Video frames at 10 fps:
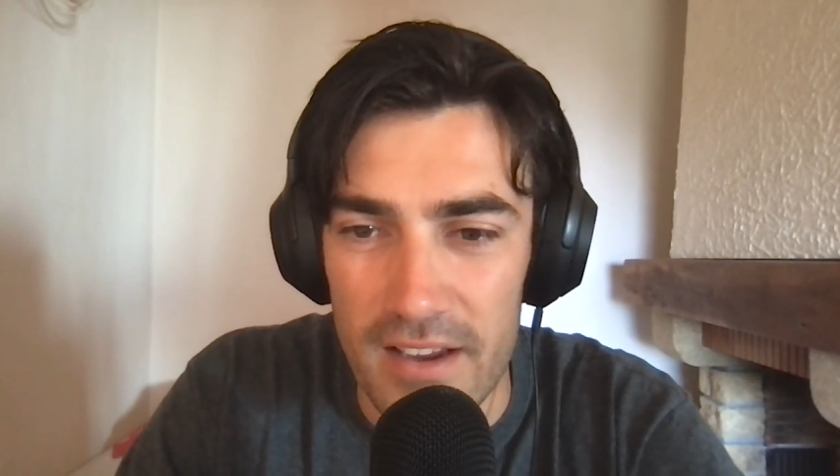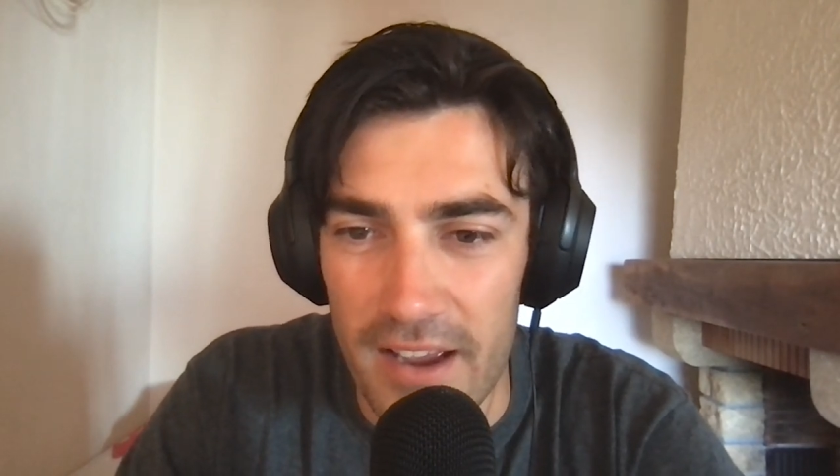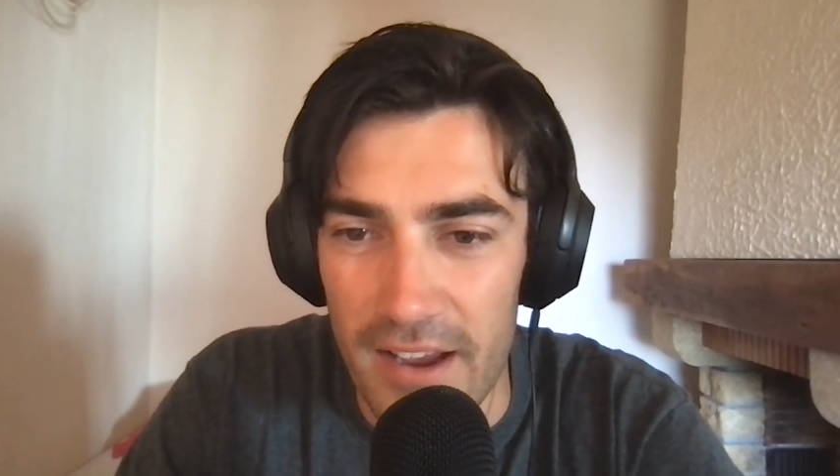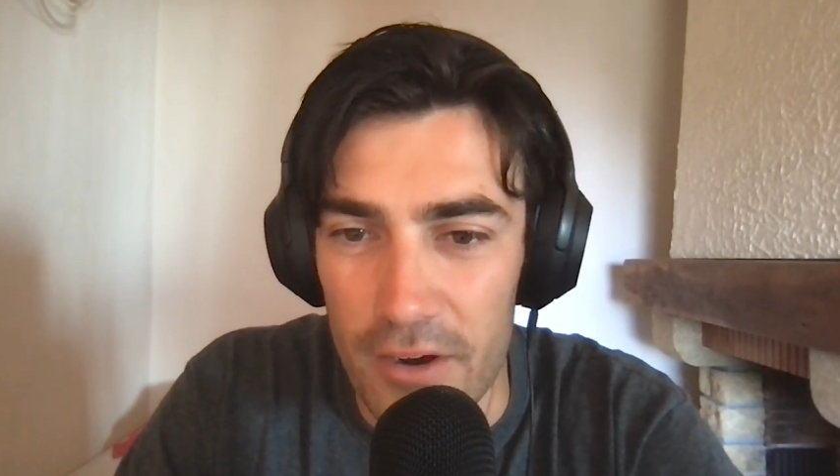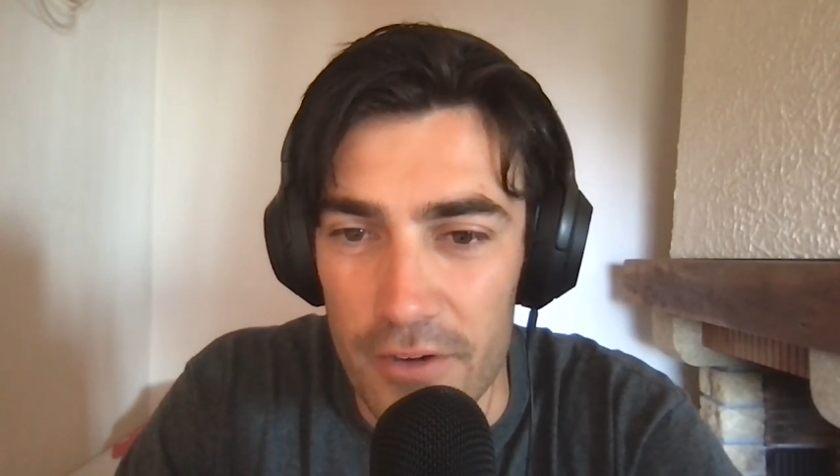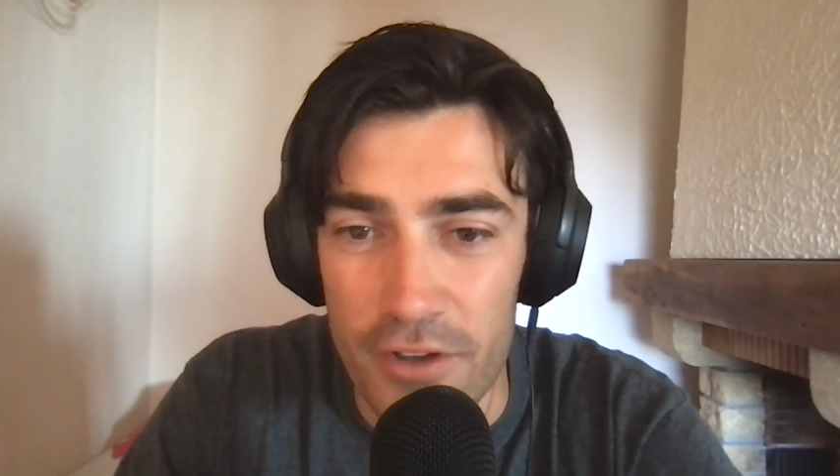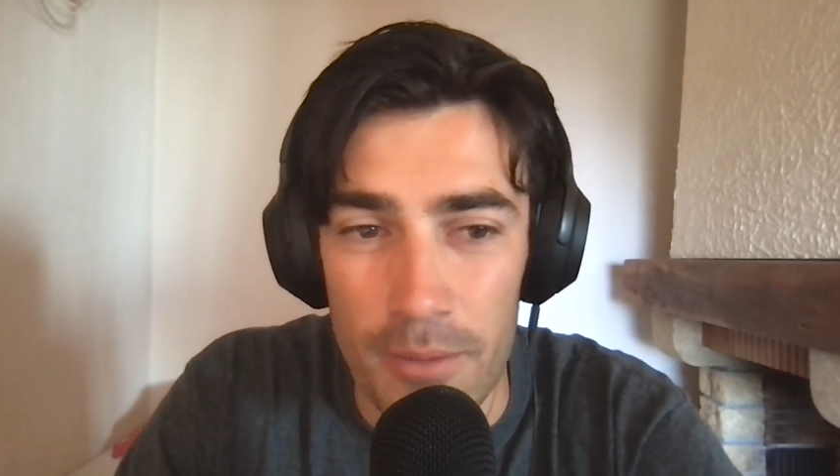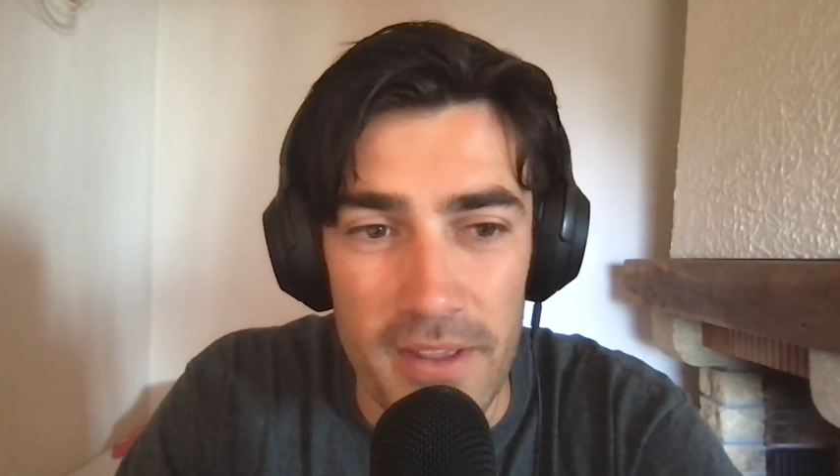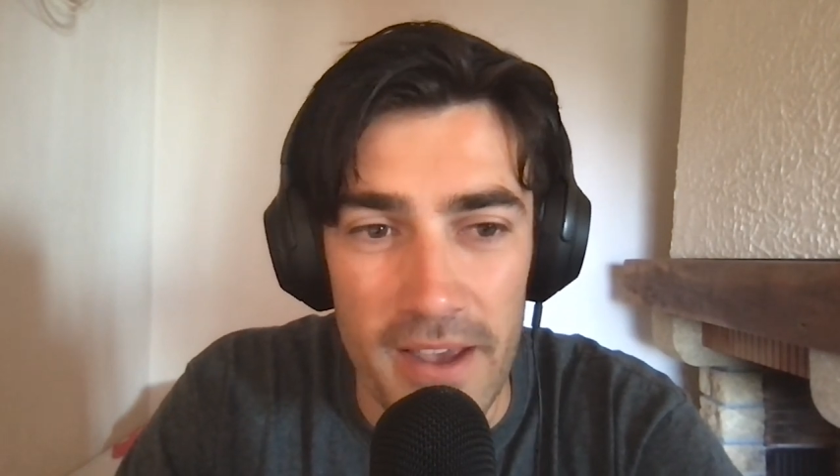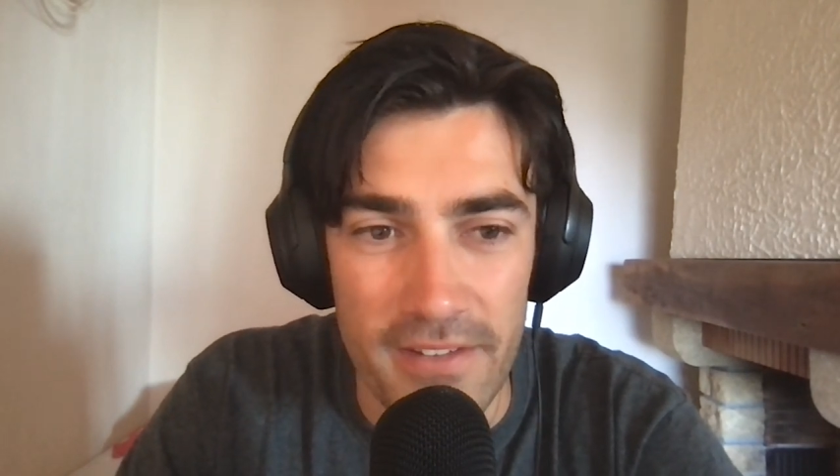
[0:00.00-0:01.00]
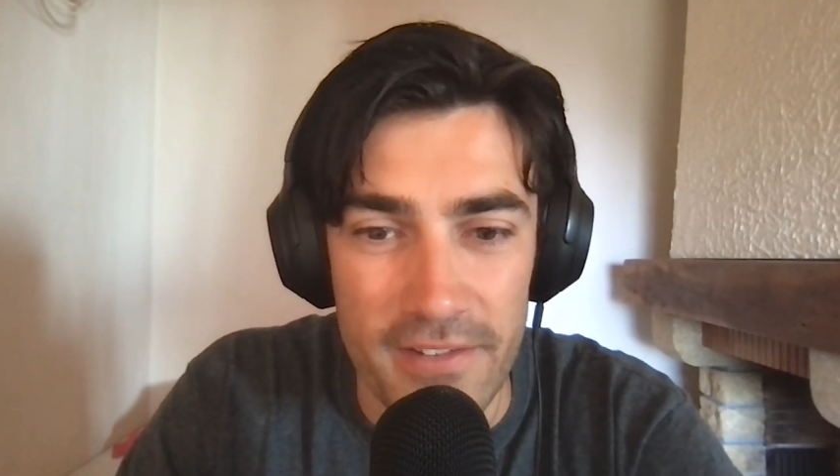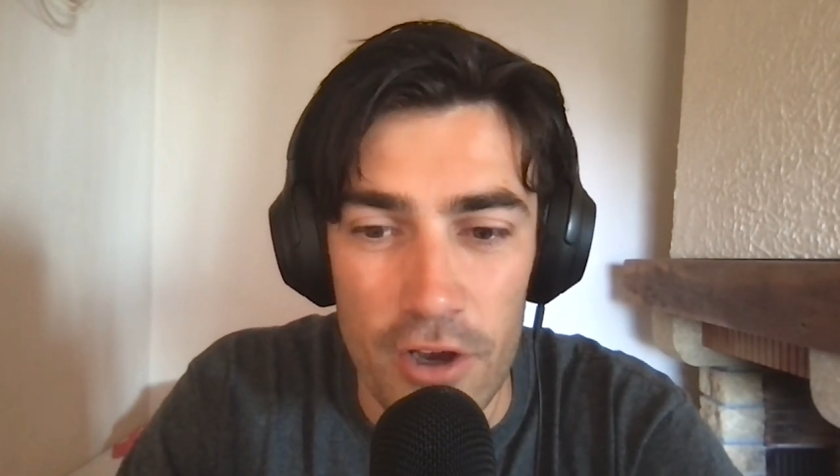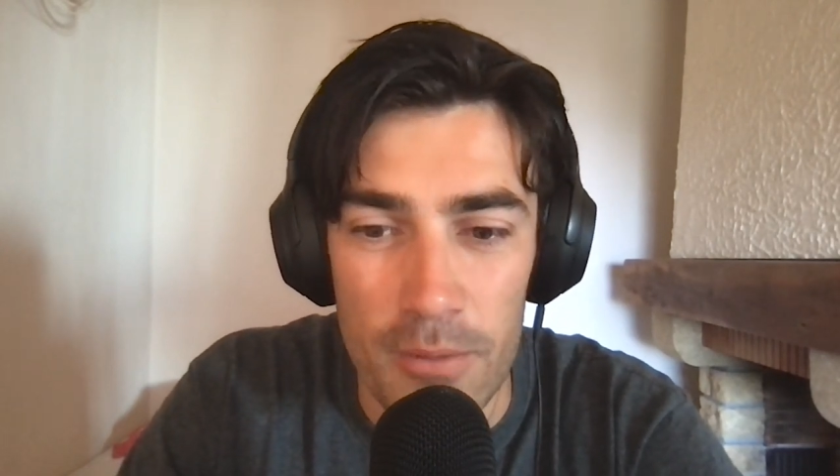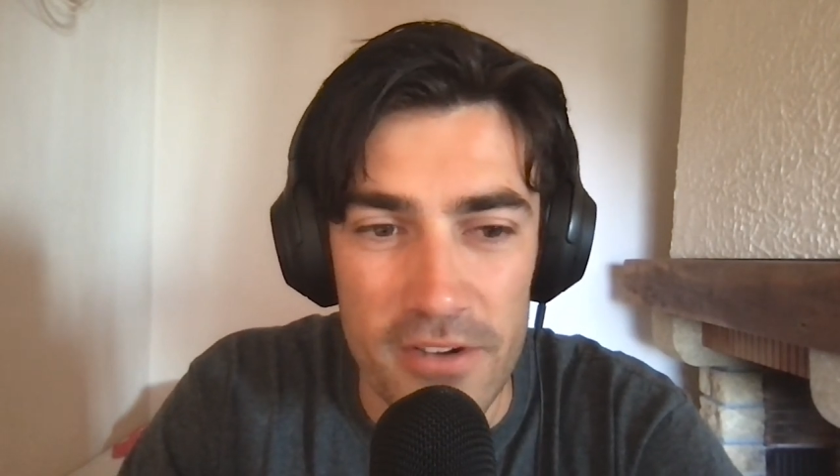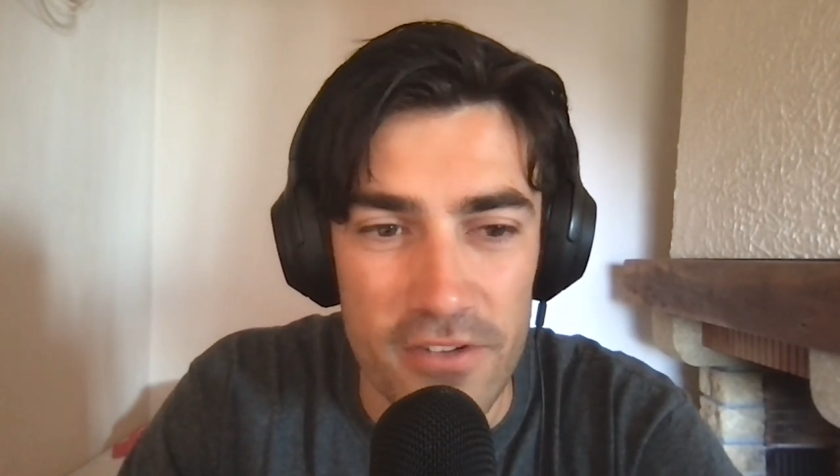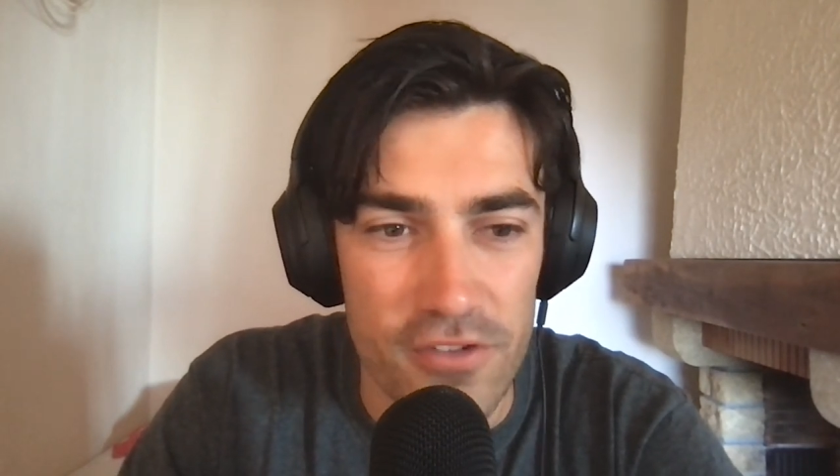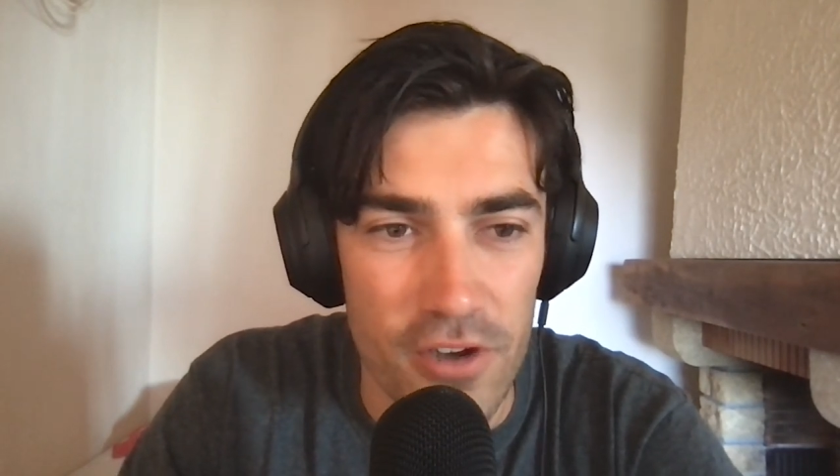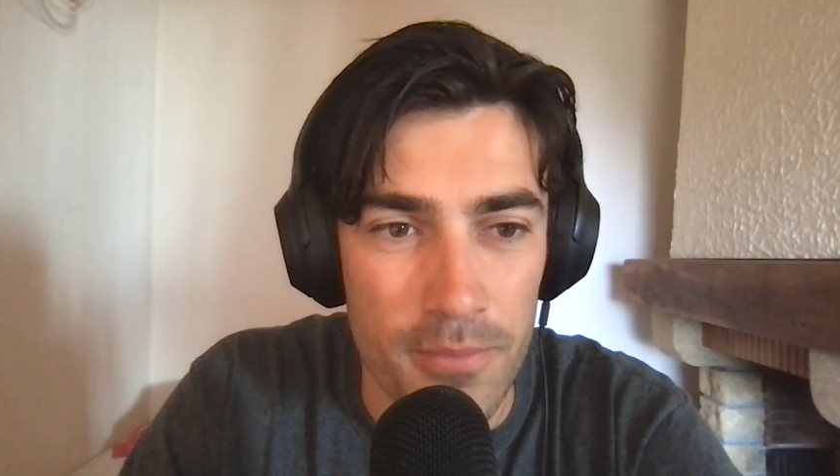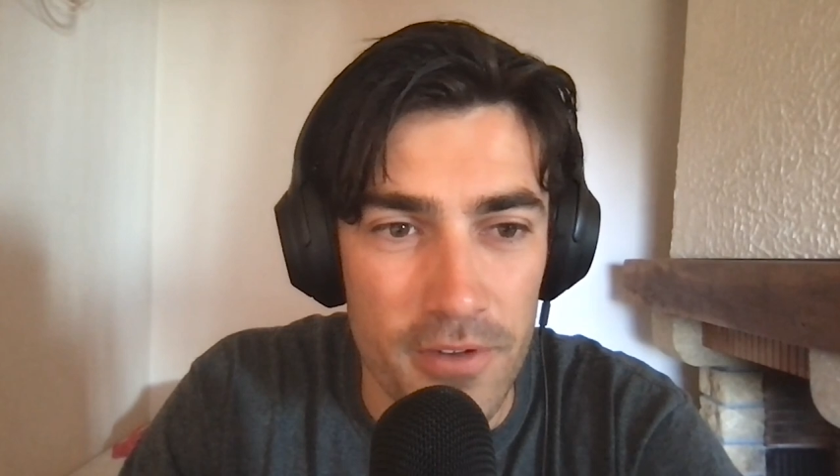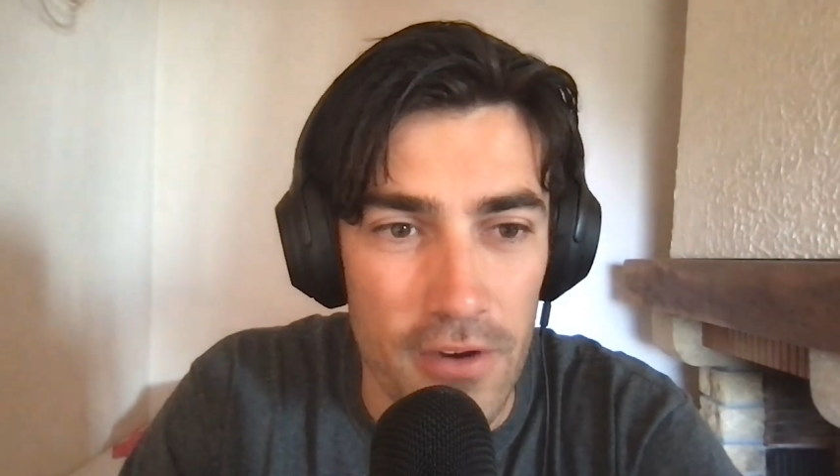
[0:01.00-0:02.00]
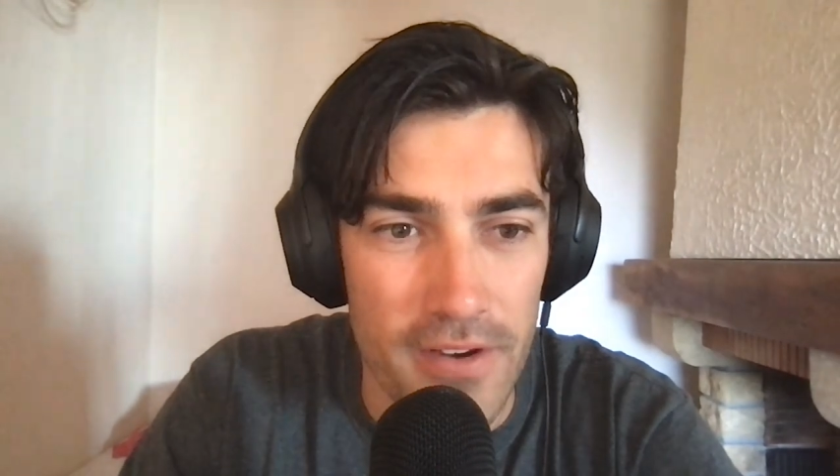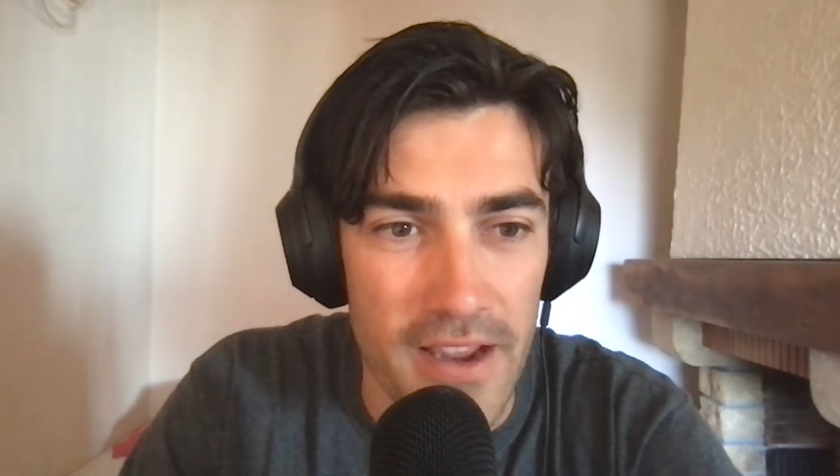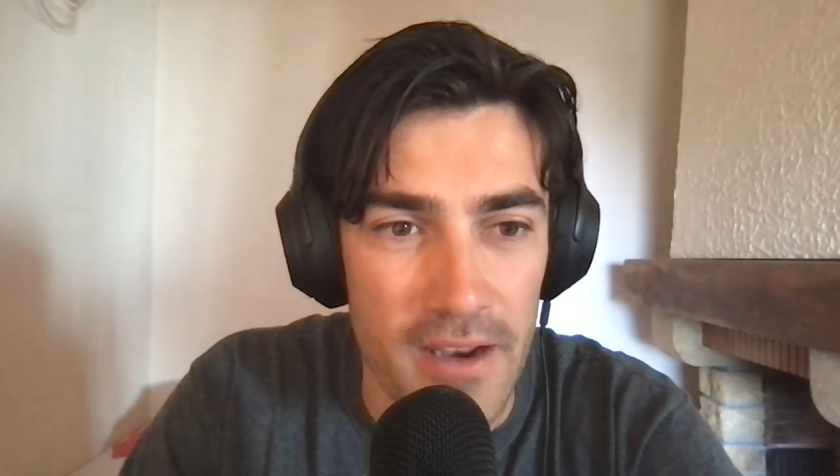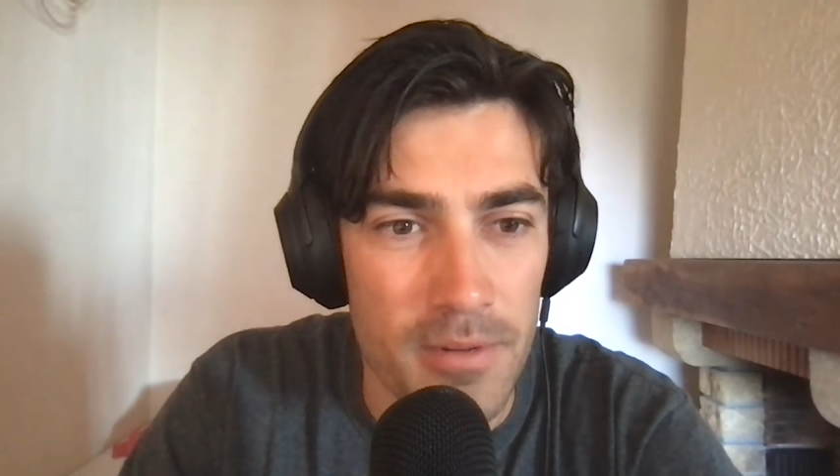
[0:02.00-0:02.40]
Uh, on top of that, there's a whole bunch of jobs going out.